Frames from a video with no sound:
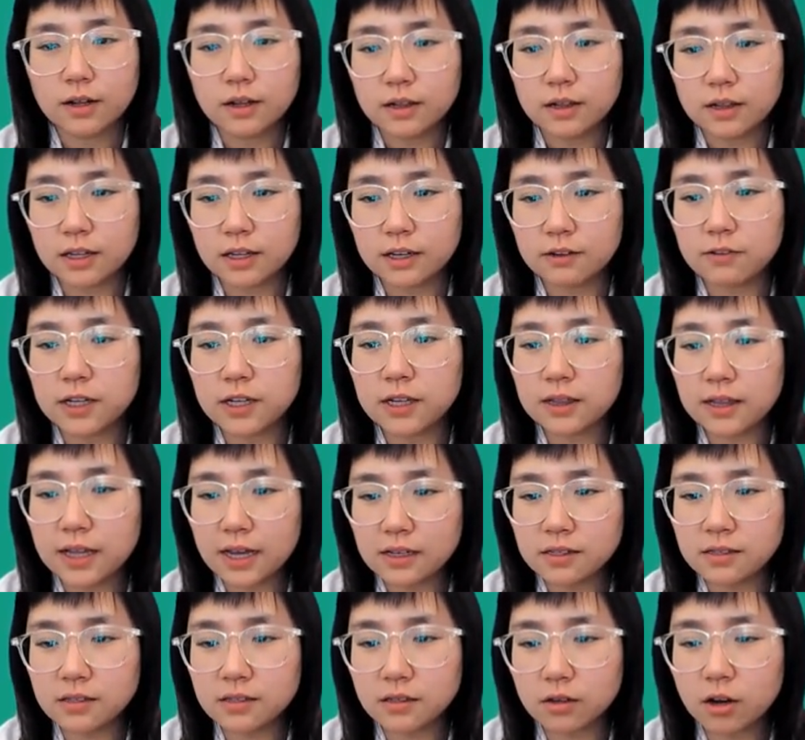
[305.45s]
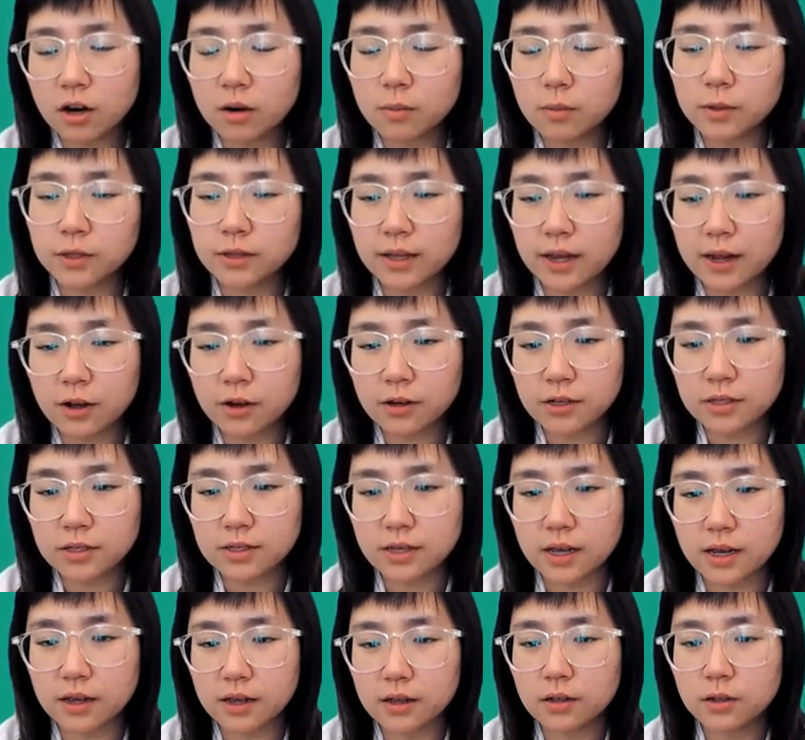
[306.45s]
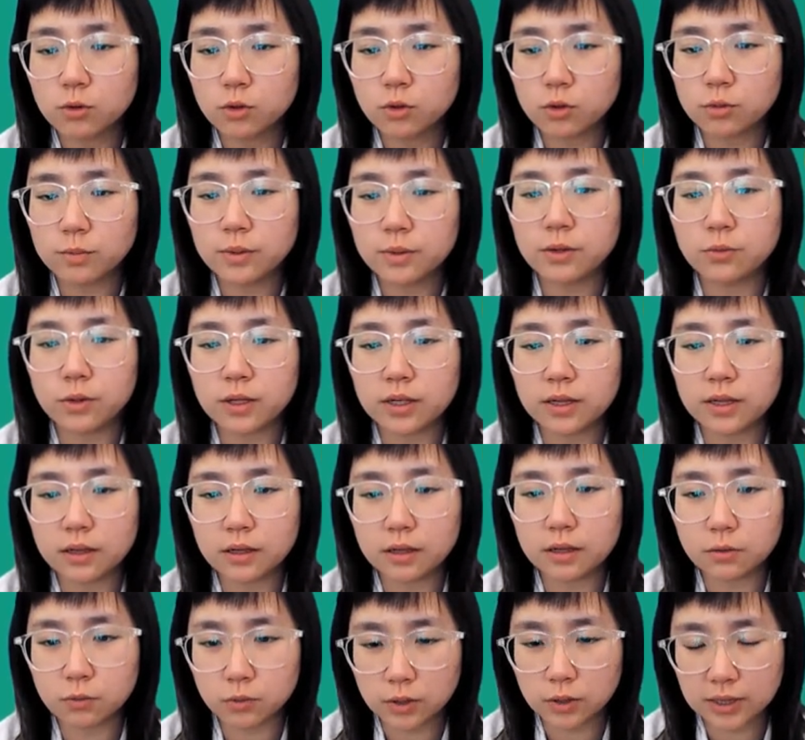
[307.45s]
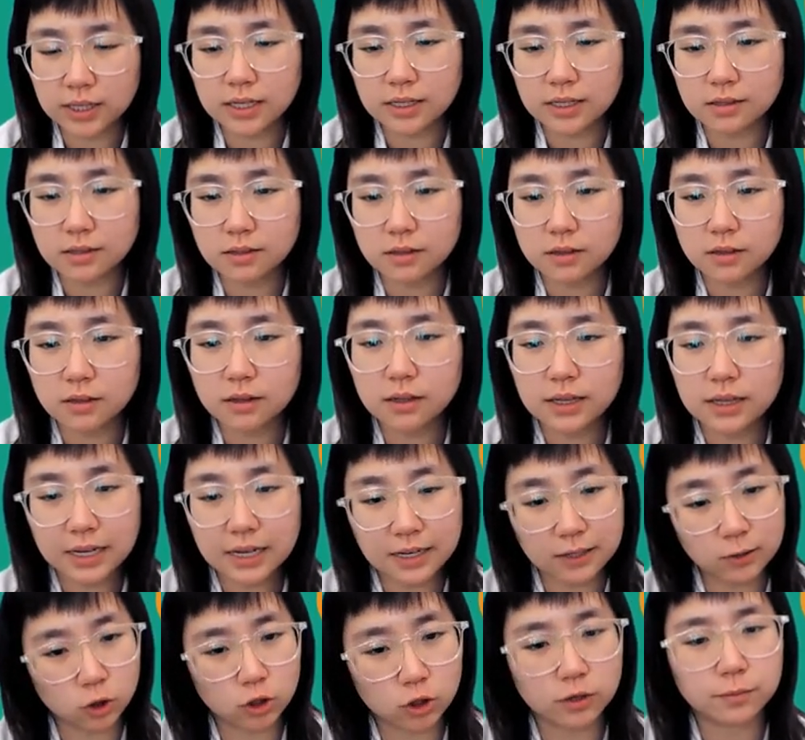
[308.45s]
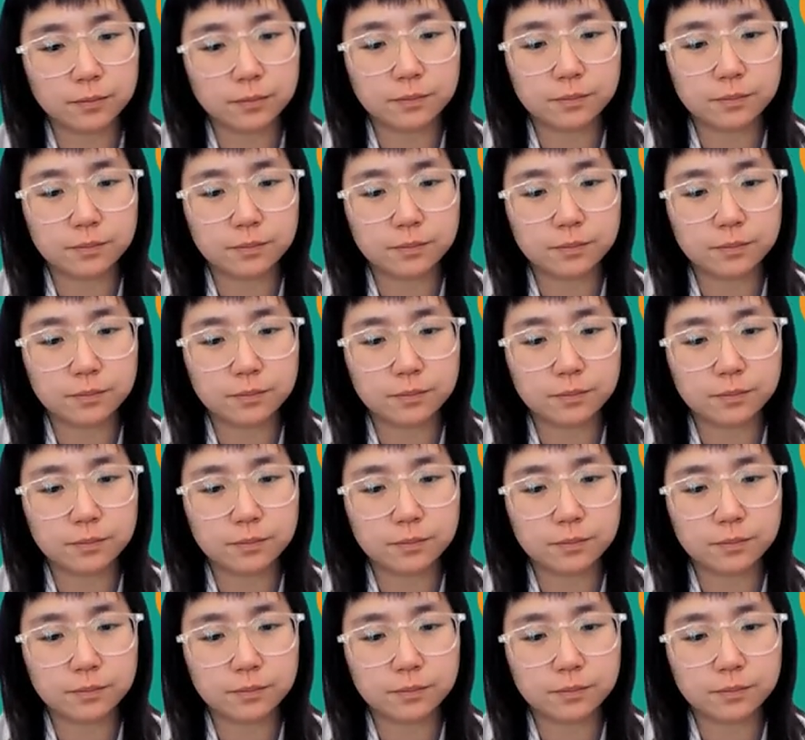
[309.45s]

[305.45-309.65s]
leaving less carbon dioxide to be released later.